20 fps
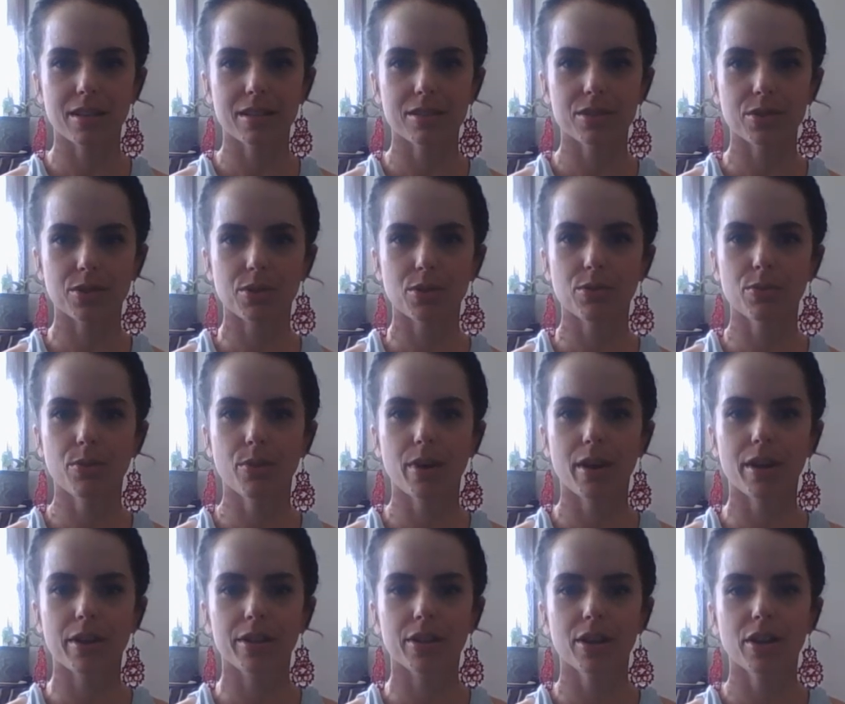It's sort of
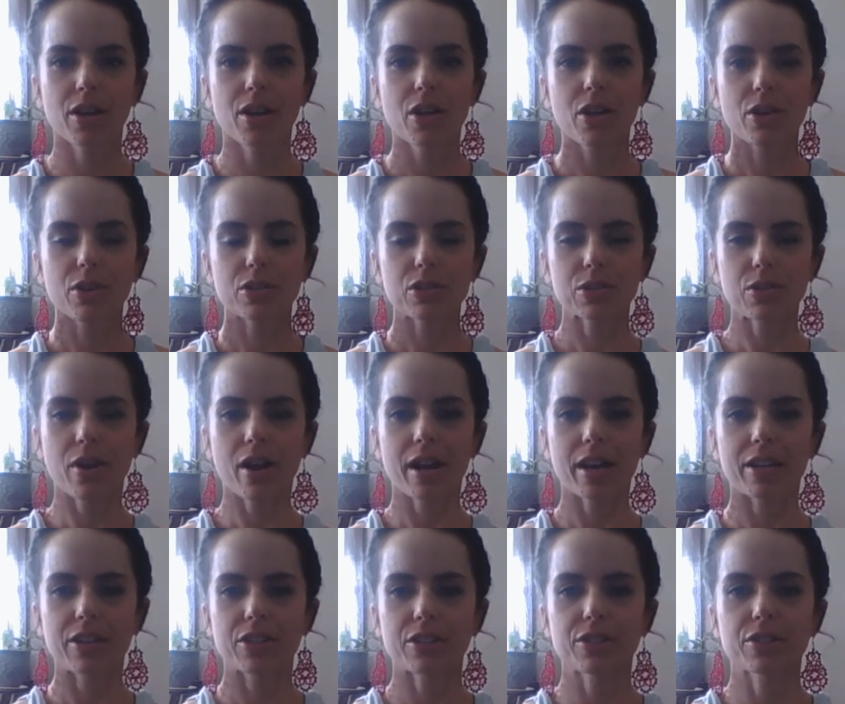where you're
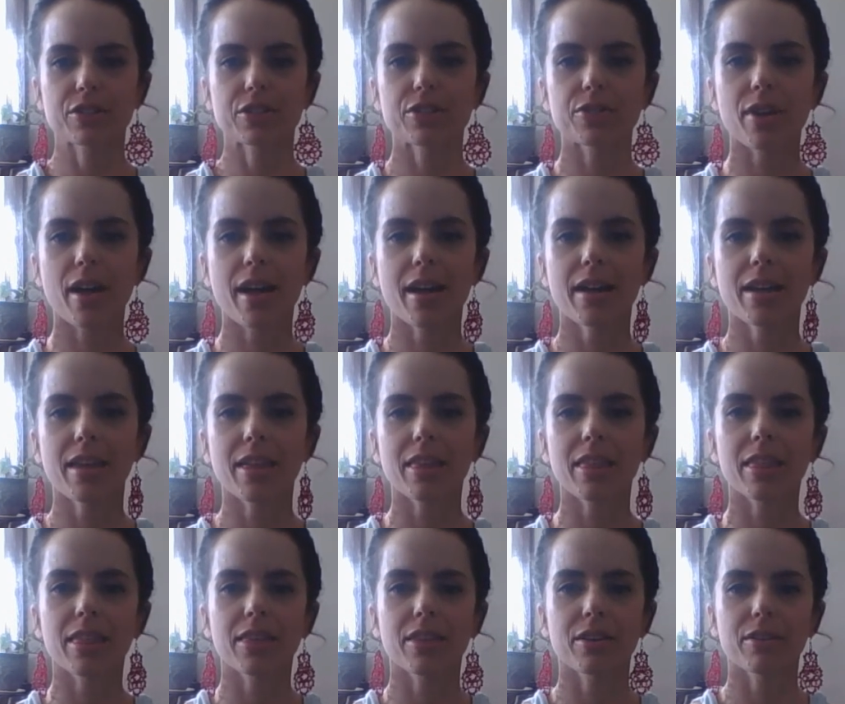drawing your strength,
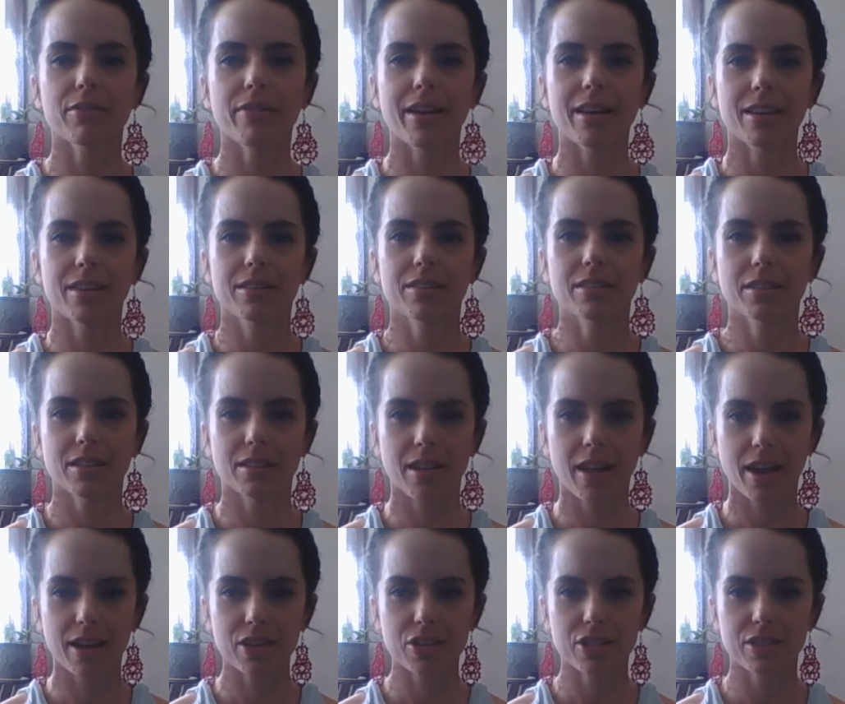you're finding your
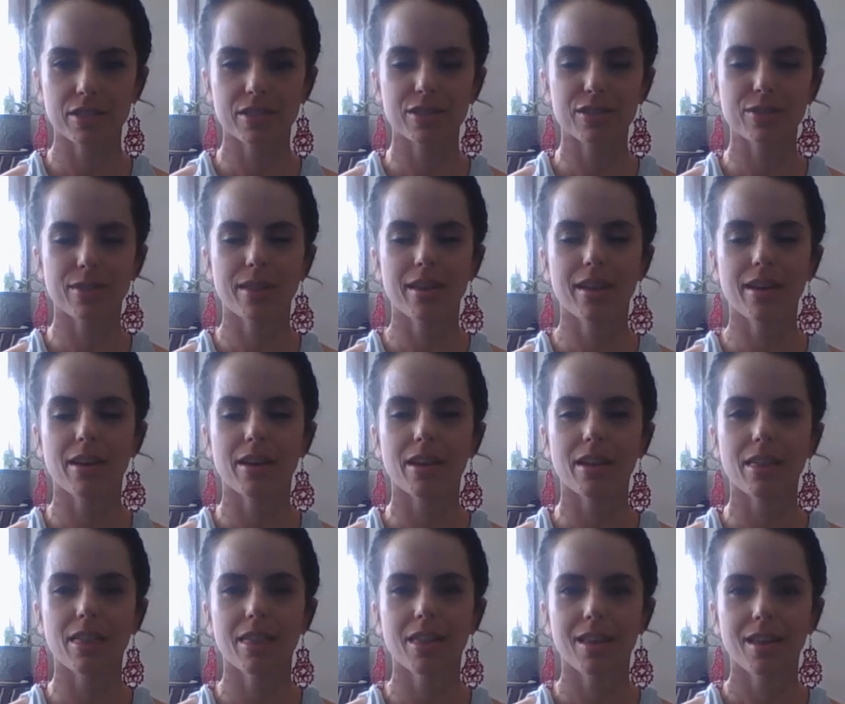connection to the
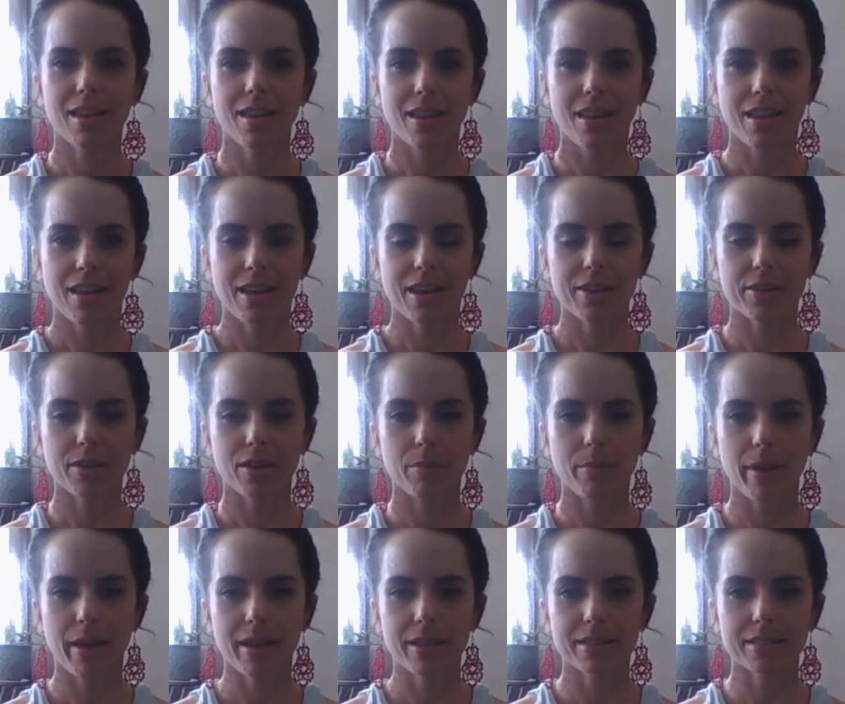earth in your
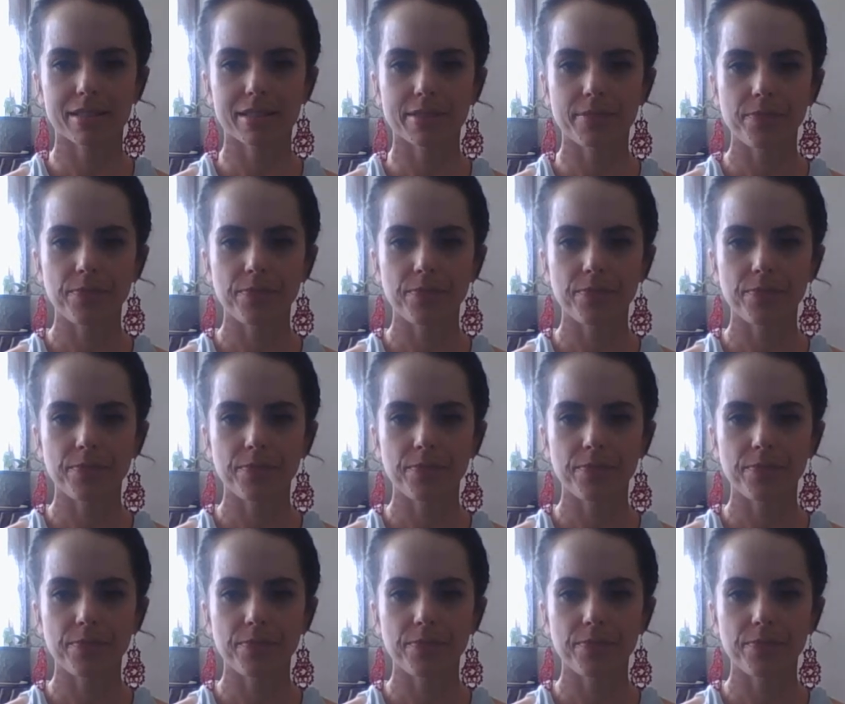base.